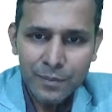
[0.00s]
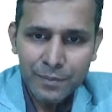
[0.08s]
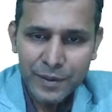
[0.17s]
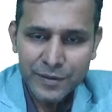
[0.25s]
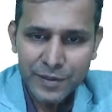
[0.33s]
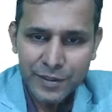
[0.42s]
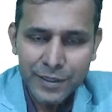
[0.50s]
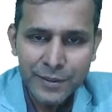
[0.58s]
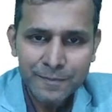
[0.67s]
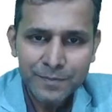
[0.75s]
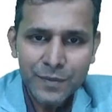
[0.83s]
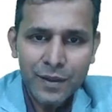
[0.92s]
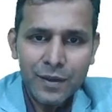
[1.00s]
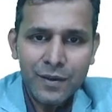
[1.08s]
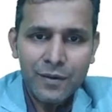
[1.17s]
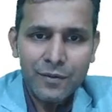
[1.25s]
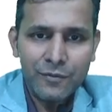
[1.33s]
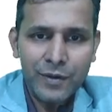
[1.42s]
PCT,
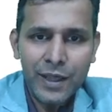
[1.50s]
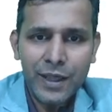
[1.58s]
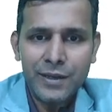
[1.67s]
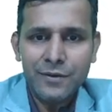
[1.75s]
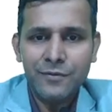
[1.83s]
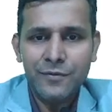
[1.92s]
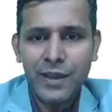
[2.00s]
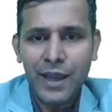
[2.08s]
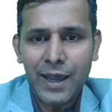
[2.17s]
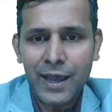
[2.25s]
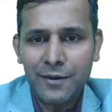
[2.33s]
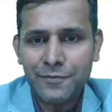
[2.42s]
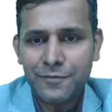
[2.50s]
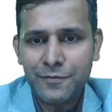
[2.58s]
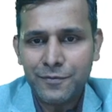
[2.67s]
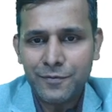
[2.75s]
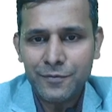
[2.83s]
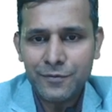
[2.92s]
where we have
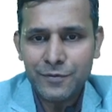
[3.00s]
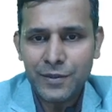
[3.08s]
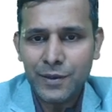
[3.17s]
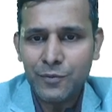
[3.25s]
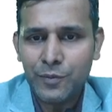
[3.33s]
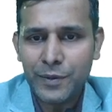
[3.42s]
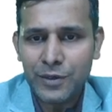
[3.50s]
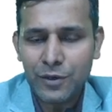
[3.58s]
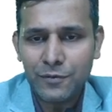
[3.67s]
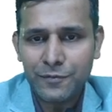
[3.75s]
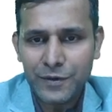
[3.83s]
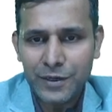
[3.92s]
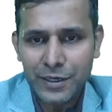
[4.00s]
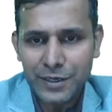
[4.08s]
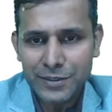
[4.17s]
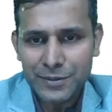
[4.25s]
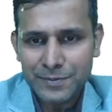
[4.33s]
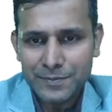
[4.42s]
the movement of filtrate